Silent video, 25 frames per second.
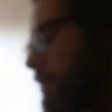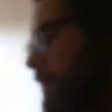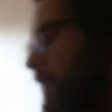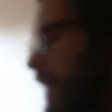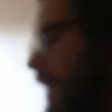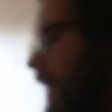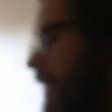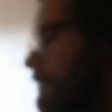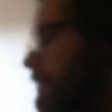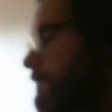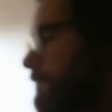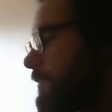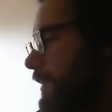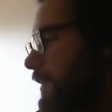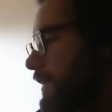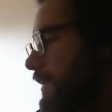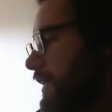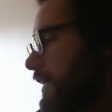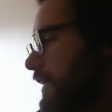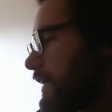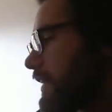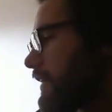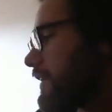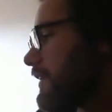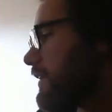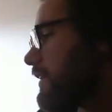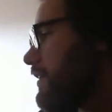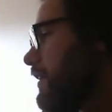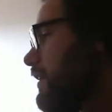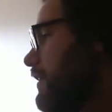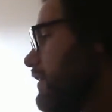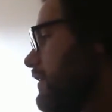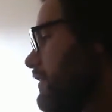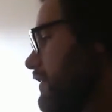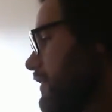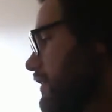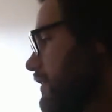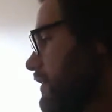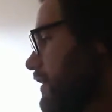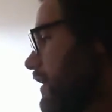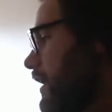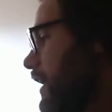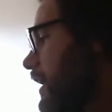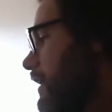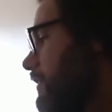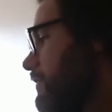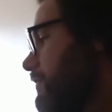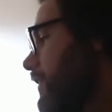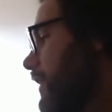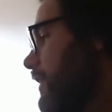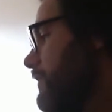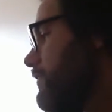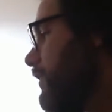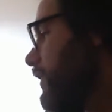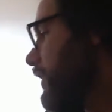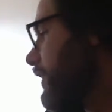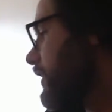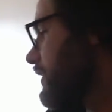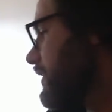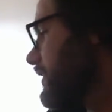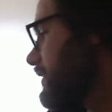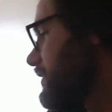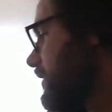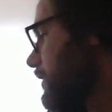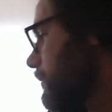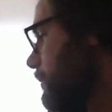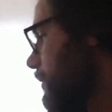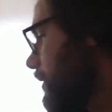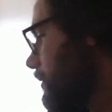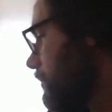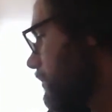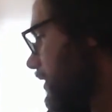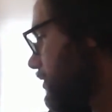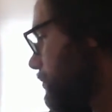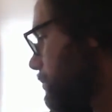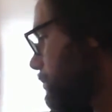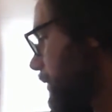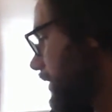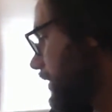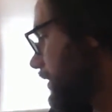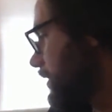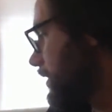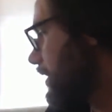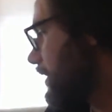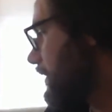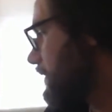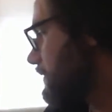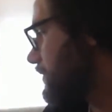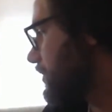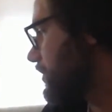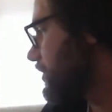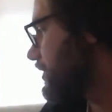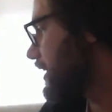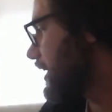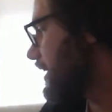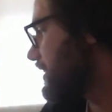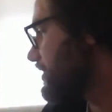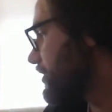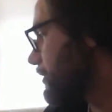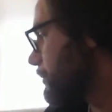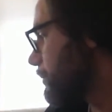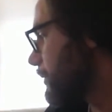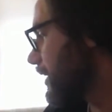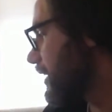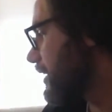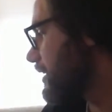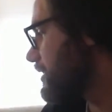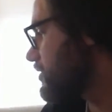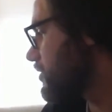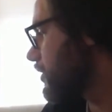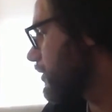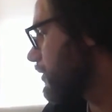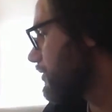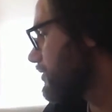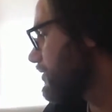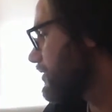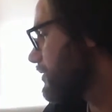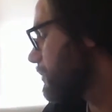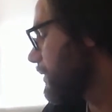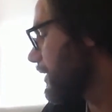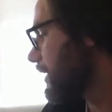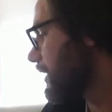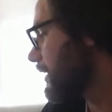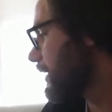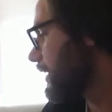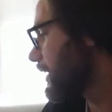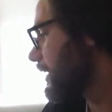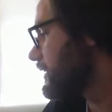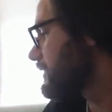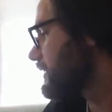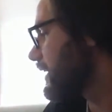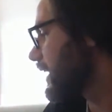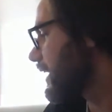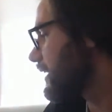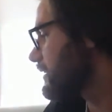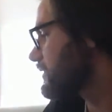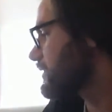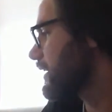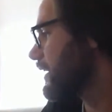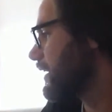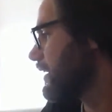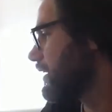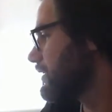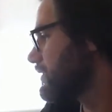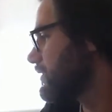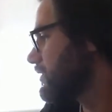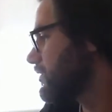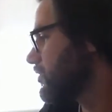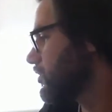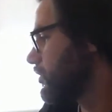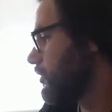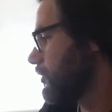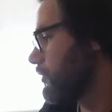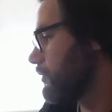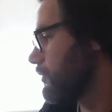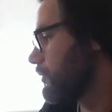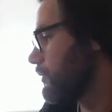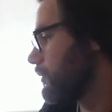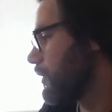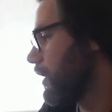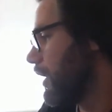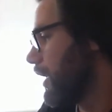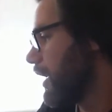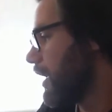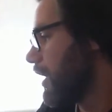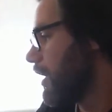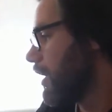I mean, I feel like this could be a much bigger conversation, because ultimately it's asking us to